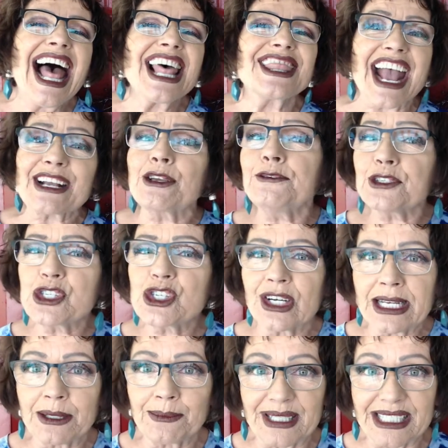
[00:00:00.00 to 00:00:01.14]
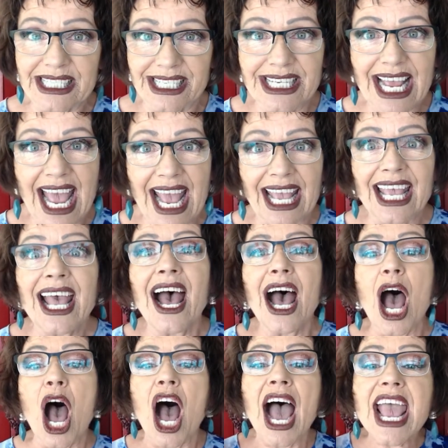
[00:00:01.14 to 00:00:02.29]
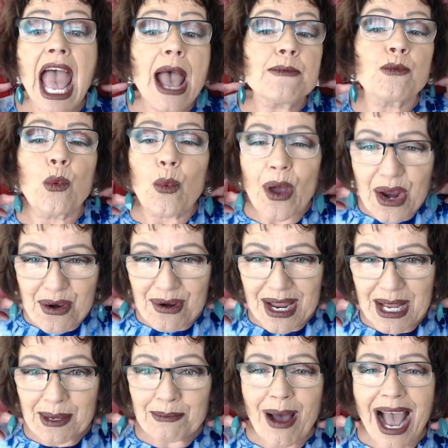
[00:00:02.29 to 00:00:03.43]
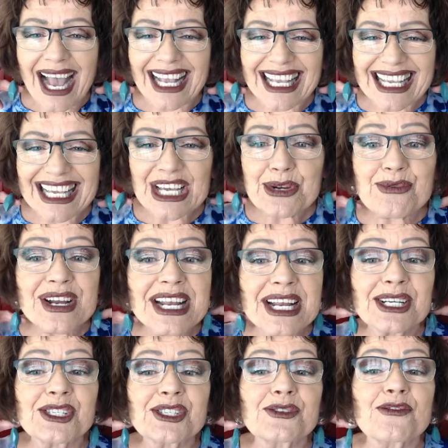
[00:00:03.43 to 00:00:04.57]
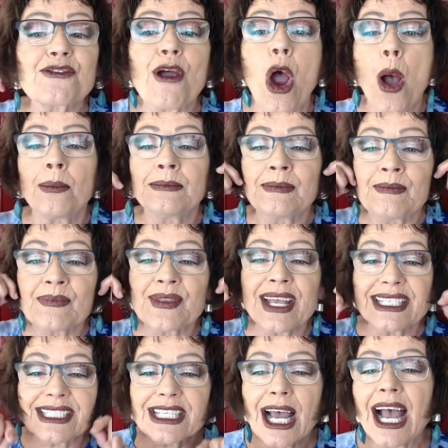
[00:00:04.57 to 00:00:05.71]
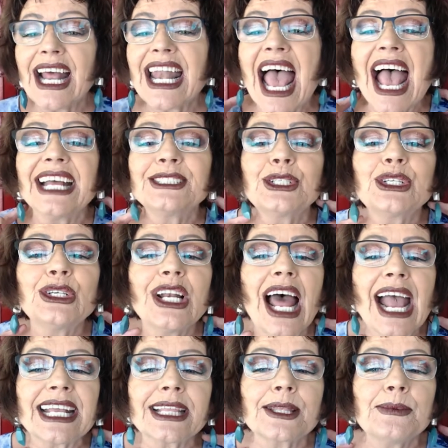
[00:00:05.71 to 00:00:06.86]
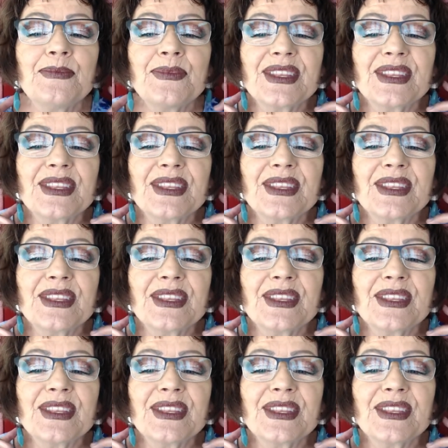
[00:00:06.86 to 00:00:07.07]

Thank you for joining me today. I am wearing my earrings from Thailand. Do you like them?